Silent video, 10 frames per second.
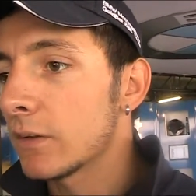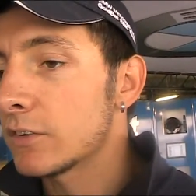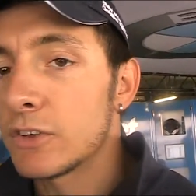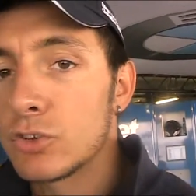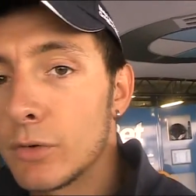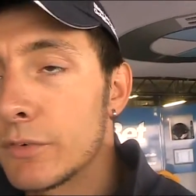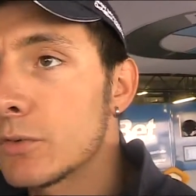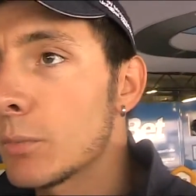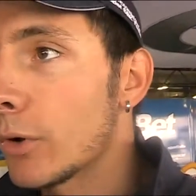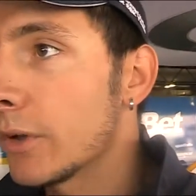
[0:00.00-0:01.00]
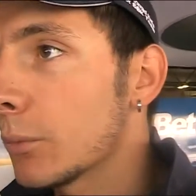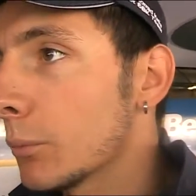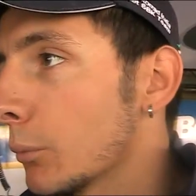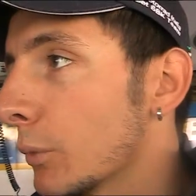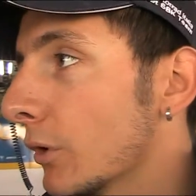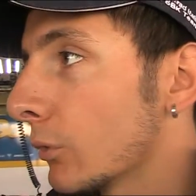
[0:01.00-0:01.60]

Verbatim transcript: the session of this morning, we don't